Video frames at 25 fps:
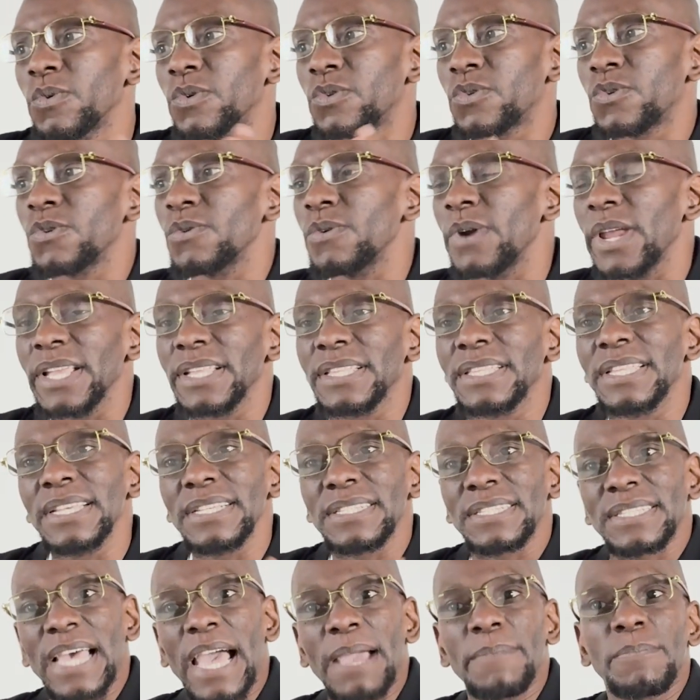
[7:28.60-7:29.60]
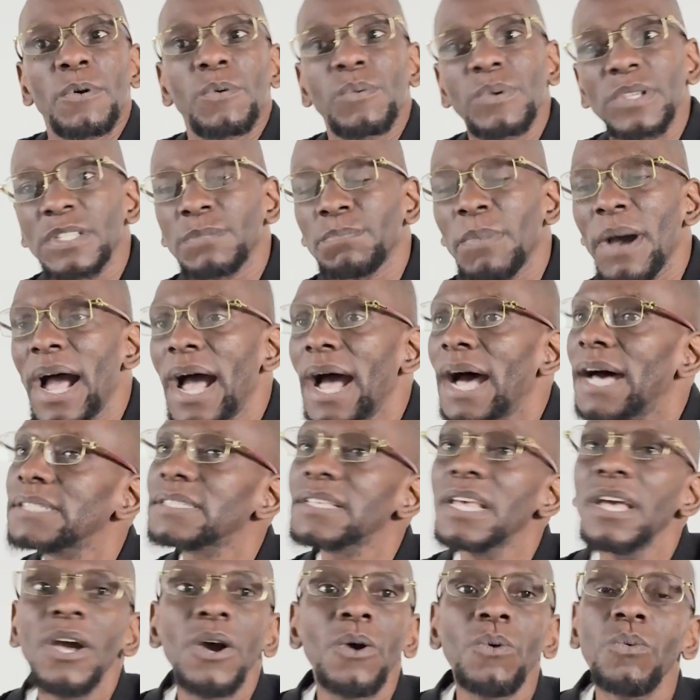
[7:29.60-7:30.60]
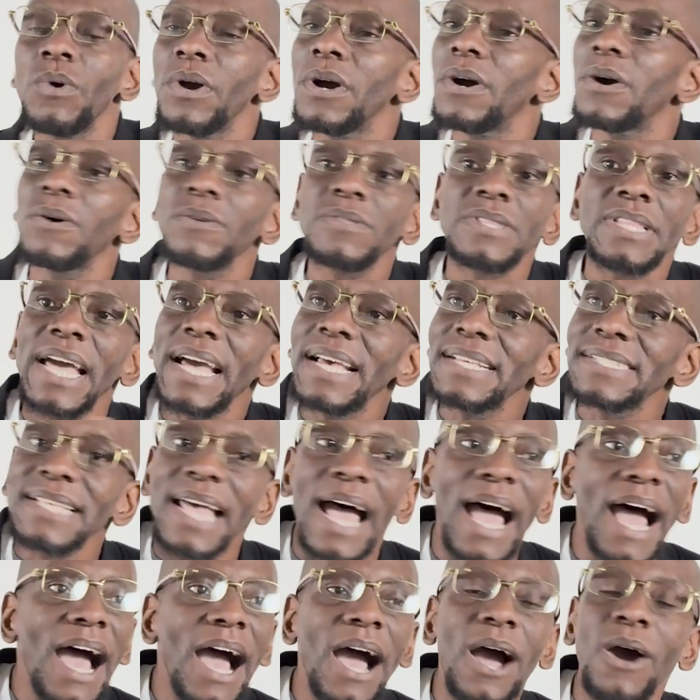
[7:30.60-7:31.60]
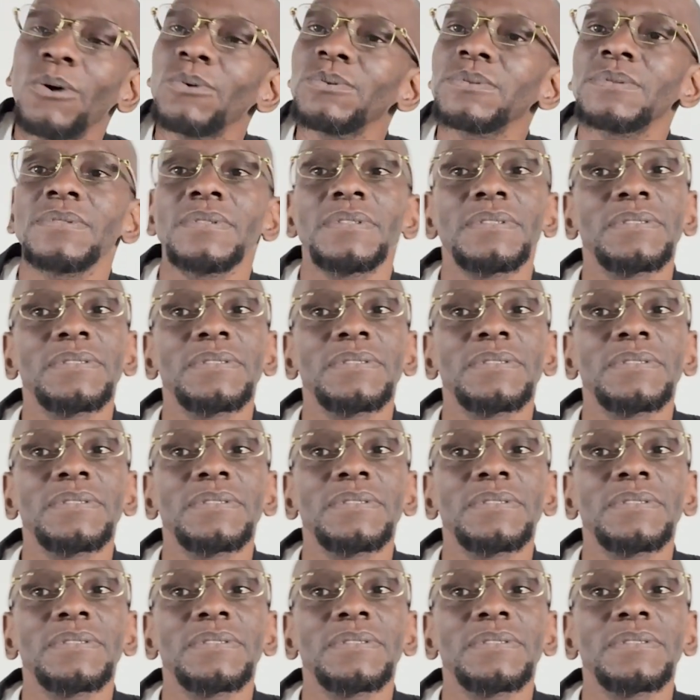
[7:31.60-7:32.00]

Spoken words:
create this type of response. Well, that's how